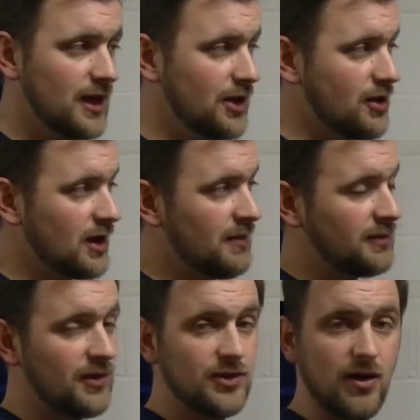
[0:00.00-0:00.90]
You're going to come
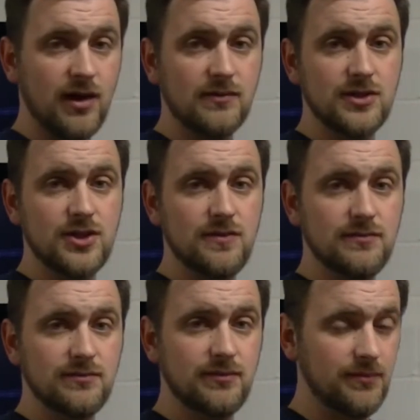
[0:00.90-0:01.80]
up to the target to shoot,
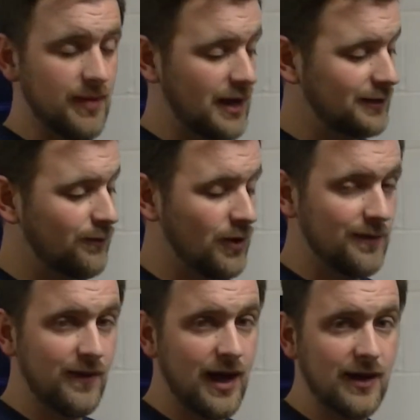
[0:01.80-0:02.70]
back to
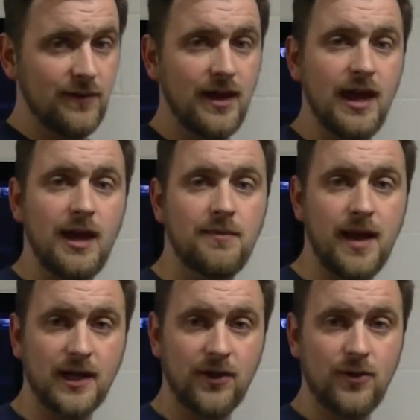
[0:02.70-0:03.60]
45, and
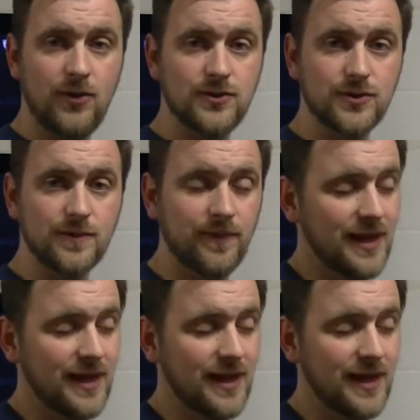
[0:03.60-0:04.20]
back to the holster.